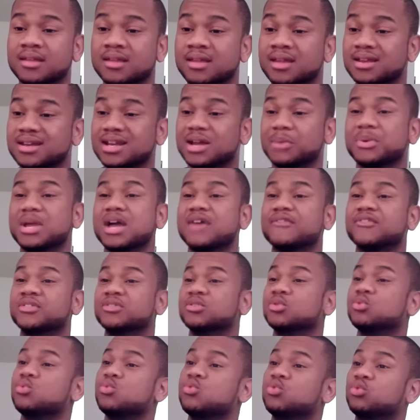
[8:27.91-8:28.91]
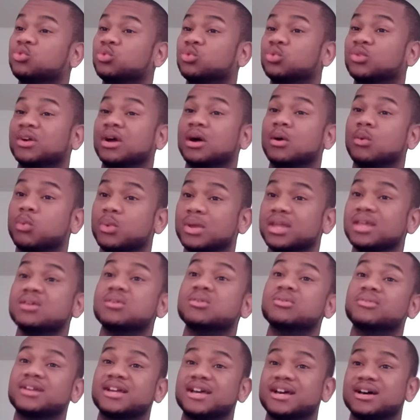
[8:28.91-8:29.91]
Now we have a wheel
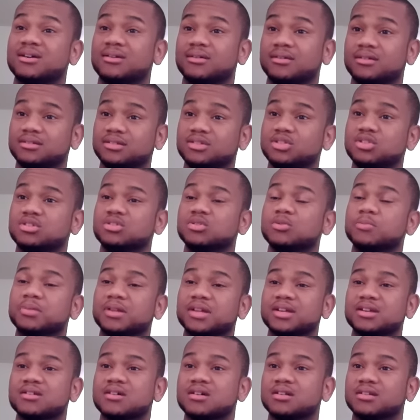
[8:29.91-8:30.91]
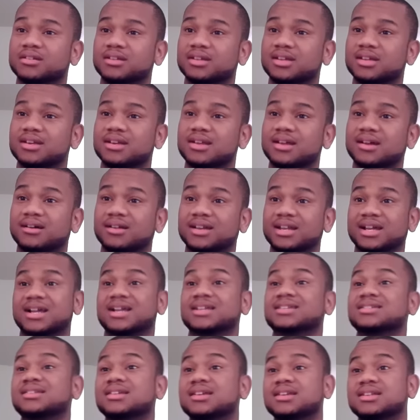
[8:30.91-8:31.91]
now that you can do play calling in now. Like I
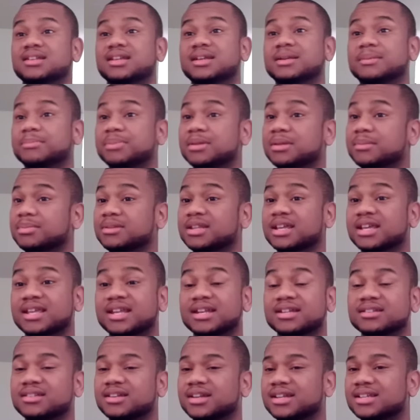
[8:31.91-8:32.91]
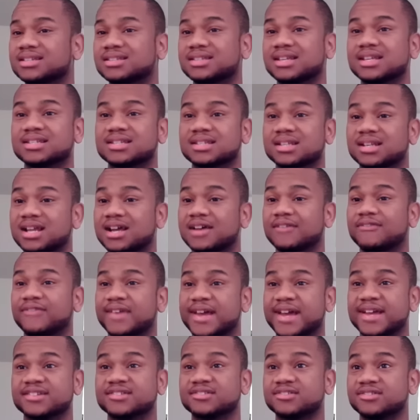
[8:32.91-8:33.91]
said, they get into their sets a lot
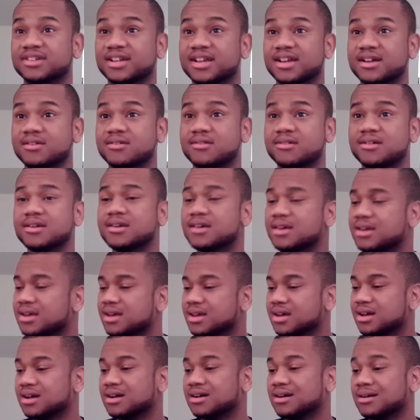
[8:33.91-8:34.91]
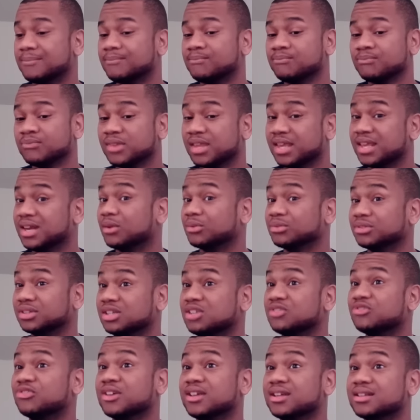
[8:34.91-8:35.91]
faster now. And on
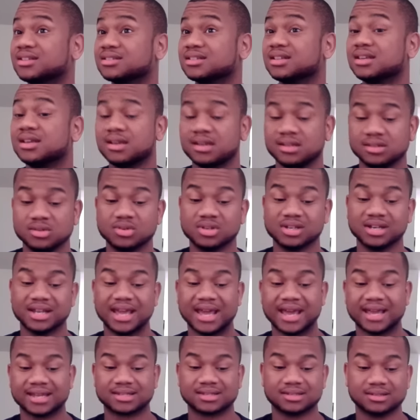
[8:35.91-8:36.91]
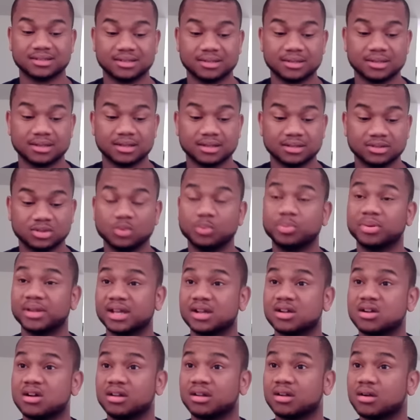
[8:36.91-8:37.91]
defense, you can actually do play
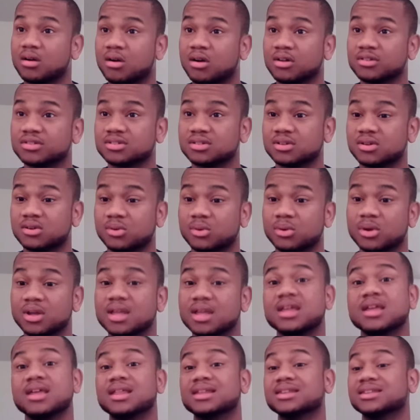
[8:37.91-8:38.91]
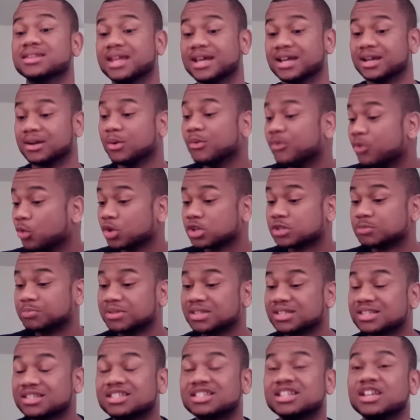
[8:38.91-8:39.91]
calling also, like for
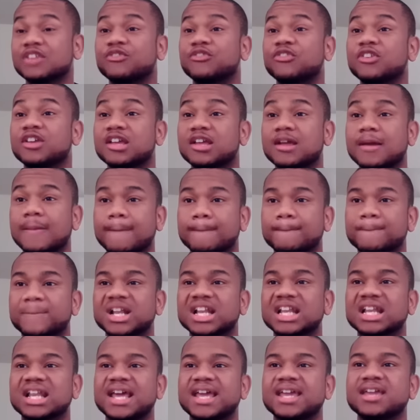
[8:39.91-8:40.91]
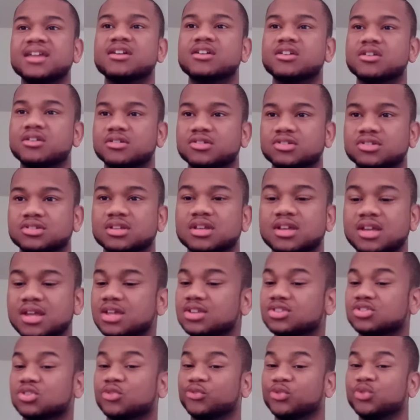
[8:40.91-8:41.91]
specific players.
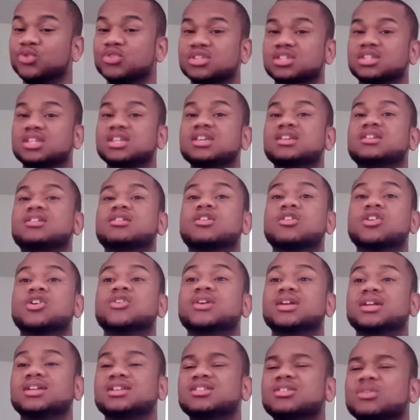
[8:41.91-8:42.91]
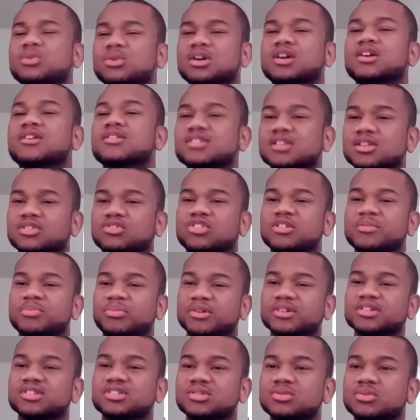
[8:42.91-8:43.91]
So if you see Curry, Curry's a 3-point
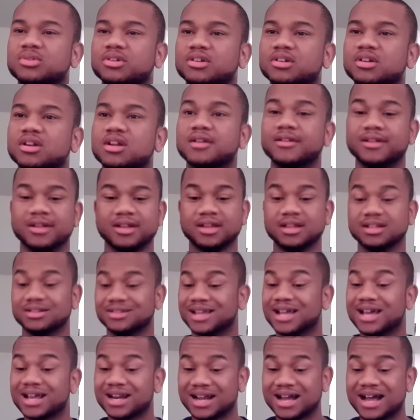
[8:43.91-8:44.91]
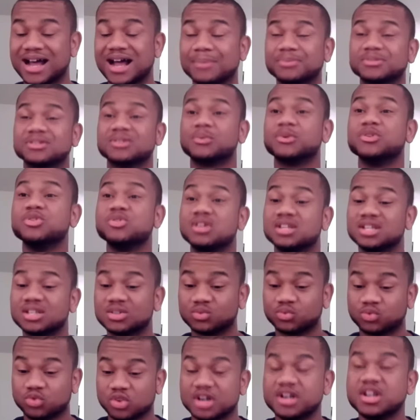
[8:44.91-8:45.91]
shooter. They got an option where you can just
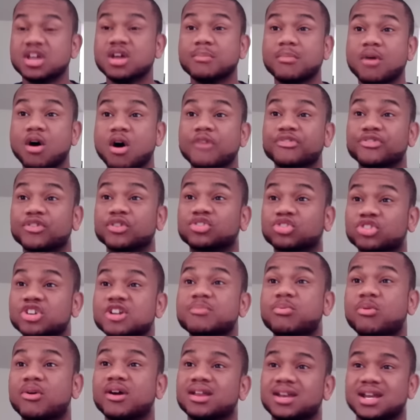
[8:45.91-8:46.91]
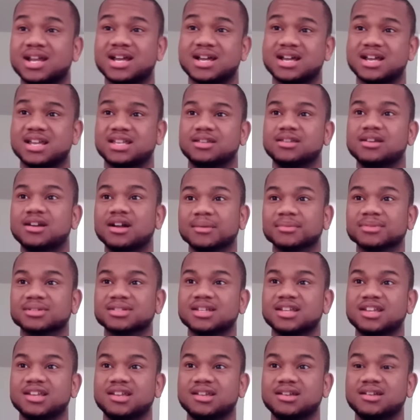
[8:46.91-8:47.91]
run him off the 3-point line. You know what I'm
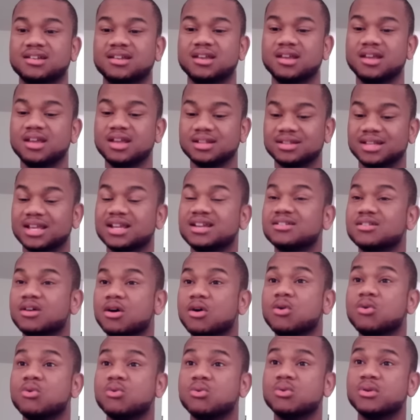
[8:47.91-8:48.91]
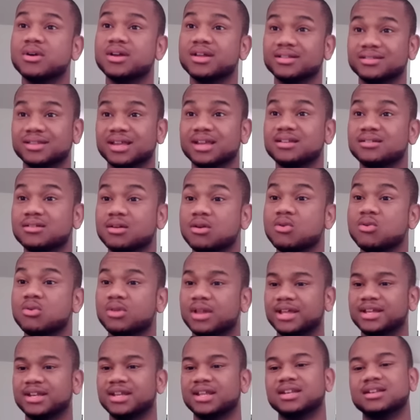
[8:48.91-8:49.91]
saying? They know.
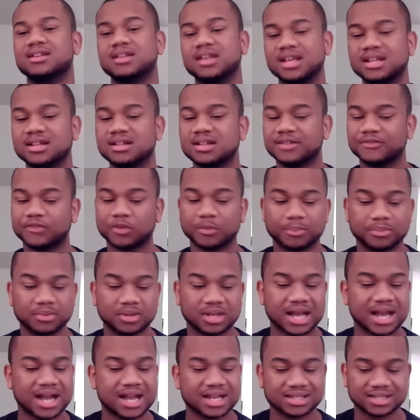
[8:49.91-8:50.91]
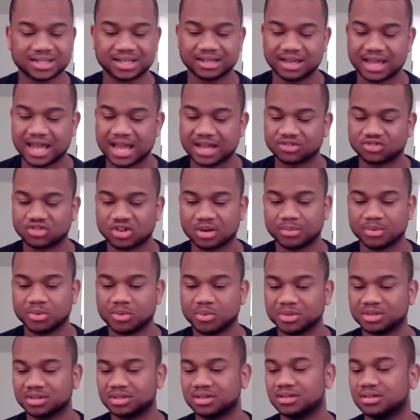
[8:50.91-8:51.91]
And for guys that had trouble with
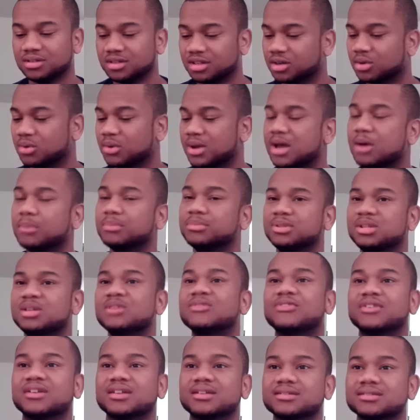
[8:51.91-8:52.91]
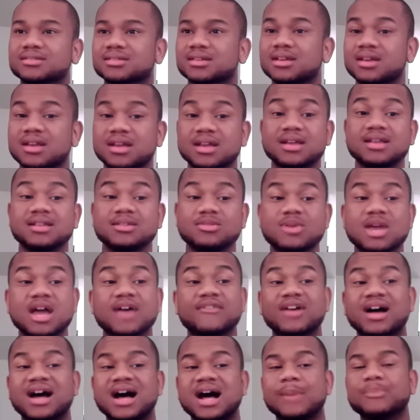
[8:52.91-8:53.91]
the help defense, you have an
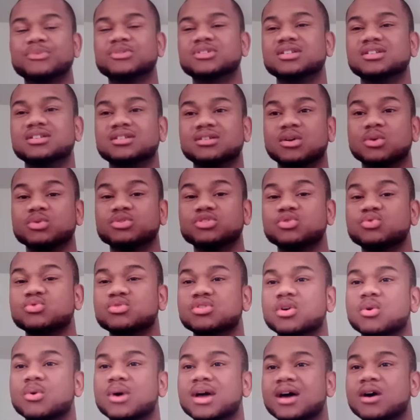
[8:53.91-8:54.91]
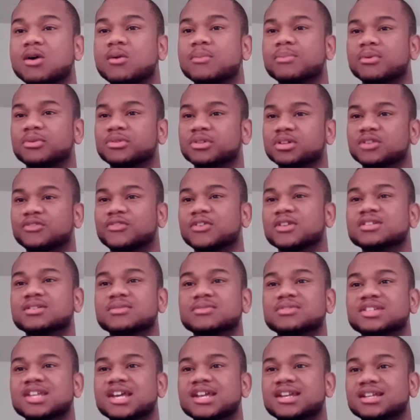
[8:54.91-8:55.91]
option to go to no help on the defensive
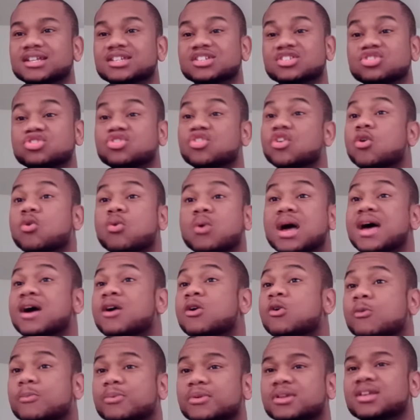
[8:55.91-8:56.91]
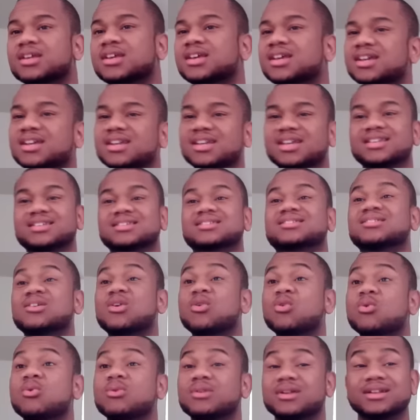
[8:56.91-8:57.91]
settings. No help. It's
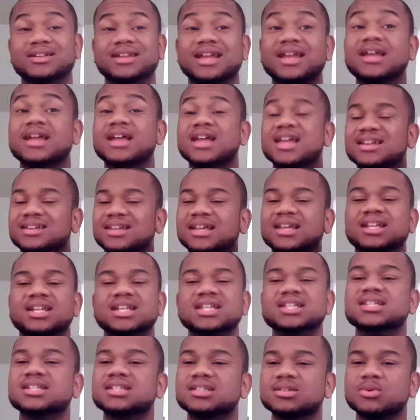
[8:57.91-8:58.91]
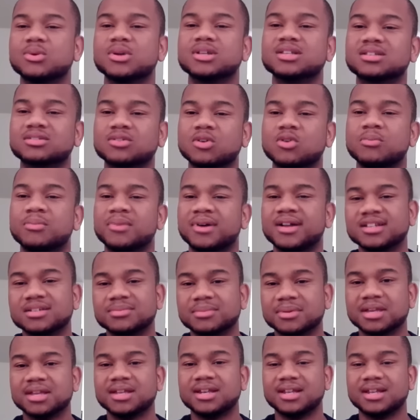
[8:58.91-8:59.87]
so they listen to us so much, man.